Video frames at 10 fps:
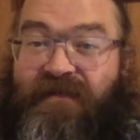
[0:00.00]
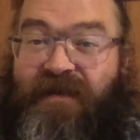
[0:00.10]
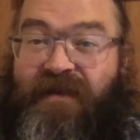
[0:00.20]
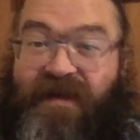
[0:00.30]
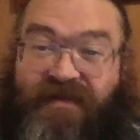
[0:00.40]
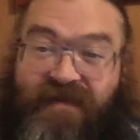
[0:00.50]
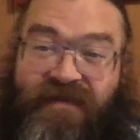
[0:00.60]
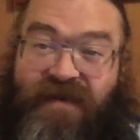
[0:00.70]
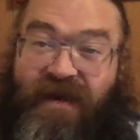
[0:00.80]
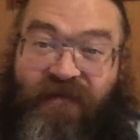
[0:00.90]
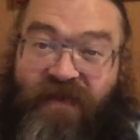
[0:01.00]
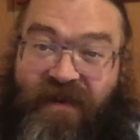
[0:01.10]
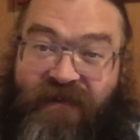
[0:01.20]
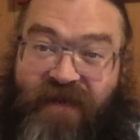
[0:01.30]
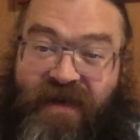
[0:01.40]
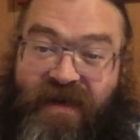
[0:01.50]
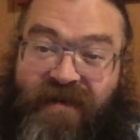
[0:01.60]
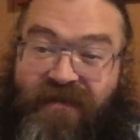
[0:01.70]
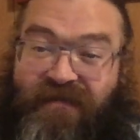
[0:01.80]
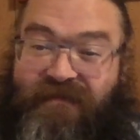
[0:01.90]
And as I said, I'm feeling
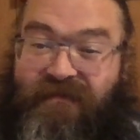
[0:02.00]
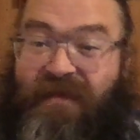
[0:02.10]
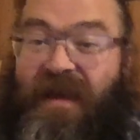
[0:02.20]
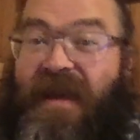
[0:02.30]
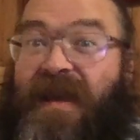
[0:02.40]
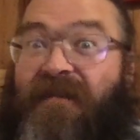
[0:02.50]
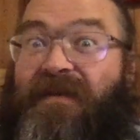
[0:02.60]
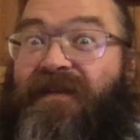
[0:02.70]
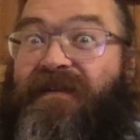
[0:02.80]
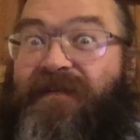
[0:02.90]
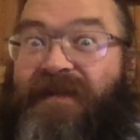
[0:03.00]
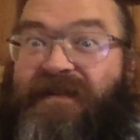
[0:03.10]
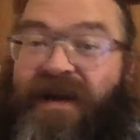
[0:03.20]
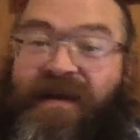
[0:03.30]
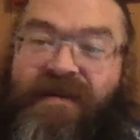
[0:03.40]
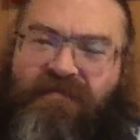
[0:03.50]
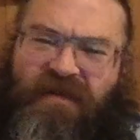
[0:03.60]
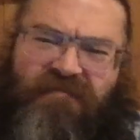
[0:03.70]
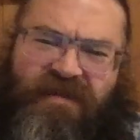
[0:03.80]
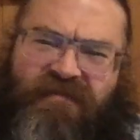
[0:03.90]
fine maybe a little bit tired, but
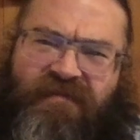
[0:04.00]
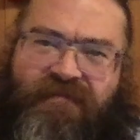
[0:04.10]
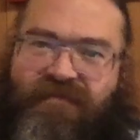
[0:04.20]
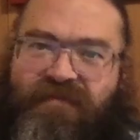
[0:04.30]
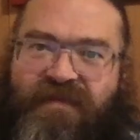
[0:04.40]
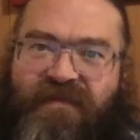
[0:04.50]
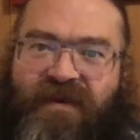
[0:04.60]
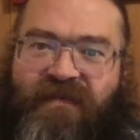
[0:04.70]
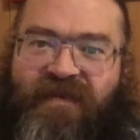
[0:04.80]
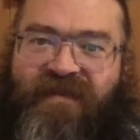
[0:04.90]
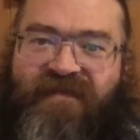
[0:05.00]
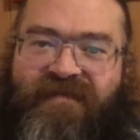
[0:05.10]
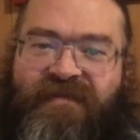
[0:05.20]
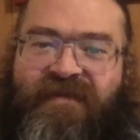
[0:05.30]
it's nothing. It's